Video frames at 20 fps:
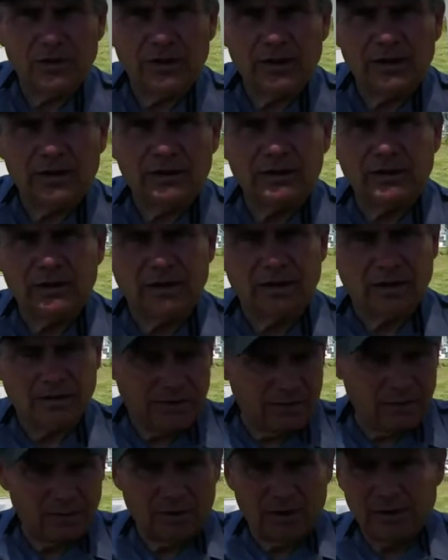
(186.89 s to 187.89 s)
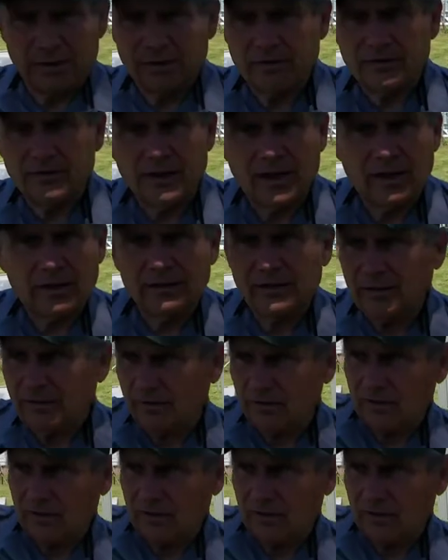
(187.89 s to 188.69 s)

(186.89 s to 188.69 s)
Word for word: and uh, they were on this islands,